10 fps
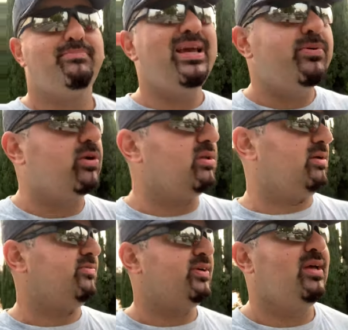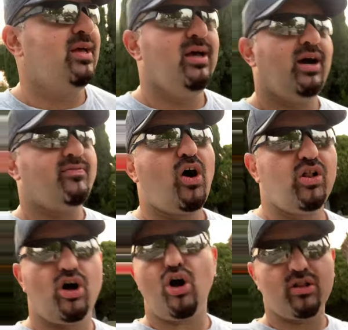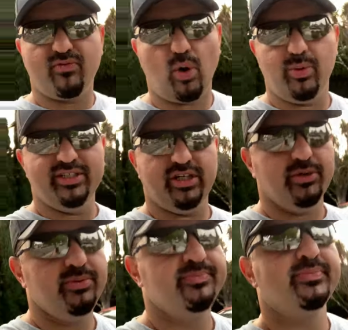people, of all of what we do,